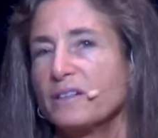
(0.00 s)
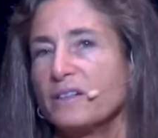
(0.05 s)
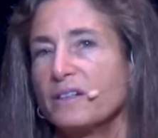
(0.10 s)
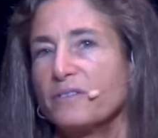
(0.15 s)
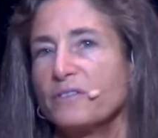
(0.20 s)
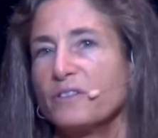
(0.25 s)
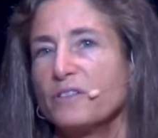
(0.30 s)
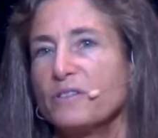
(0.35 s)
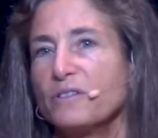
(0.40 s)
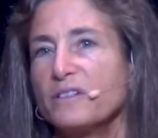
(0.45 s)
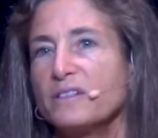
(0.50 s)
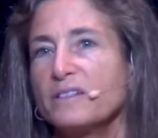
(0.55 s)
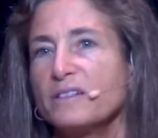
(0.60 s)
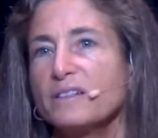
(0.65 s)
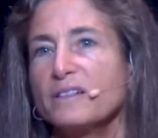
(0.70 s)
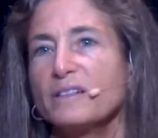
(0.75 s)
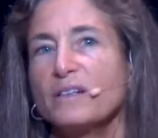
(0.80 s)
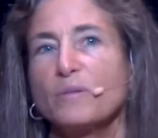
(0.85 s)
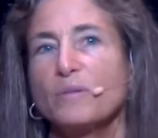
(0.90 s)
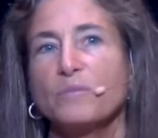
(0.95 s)
I have an
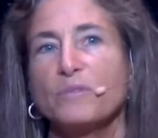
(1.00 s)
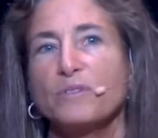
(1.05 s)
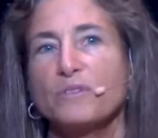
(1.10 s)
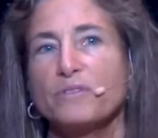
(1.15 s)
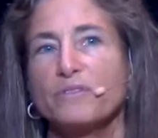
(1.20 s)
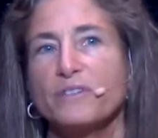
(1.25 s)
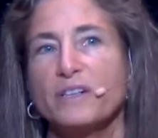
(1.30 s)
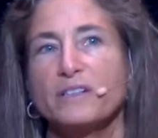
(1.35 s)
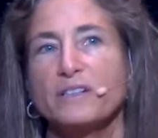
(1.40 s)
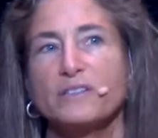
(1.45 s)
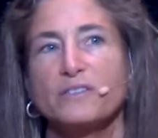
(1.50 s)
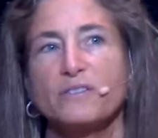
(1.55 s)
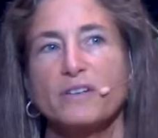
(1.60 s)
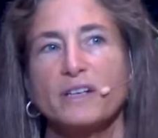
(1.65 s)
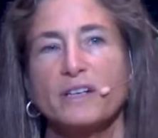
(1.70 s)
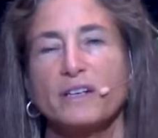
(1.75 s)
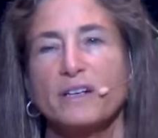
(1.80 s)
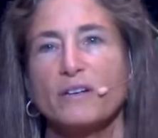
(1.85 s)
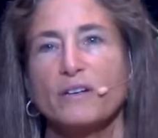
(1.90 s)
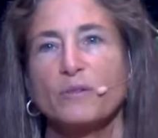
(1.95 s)
increasing number of friends
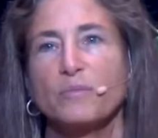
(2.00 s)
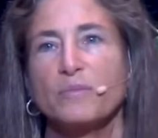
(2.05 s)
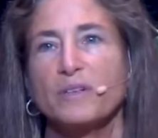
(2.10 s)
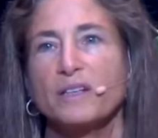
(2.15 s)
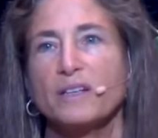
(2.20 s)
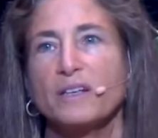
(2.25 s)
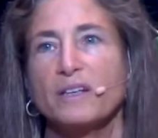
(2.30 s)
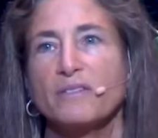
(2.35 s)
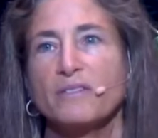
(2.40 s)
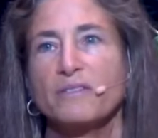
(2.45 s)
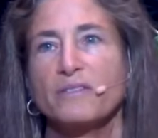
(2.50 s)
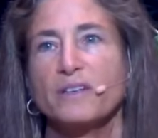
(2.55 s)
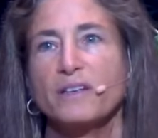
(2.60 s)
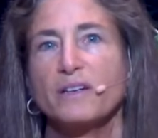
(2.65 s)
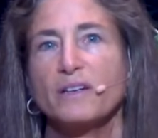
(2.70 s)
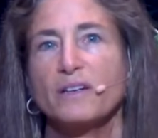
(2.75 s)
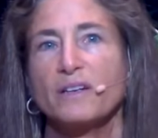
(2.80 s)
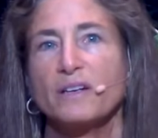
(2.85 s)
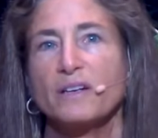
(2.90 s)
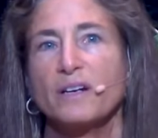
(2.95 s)
right now in my life
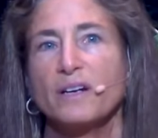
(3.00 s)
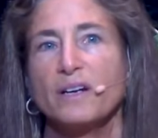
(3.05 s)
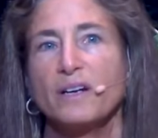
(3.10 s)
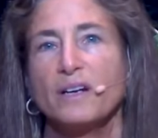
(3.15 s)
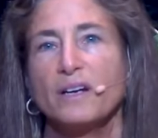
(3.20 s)
that are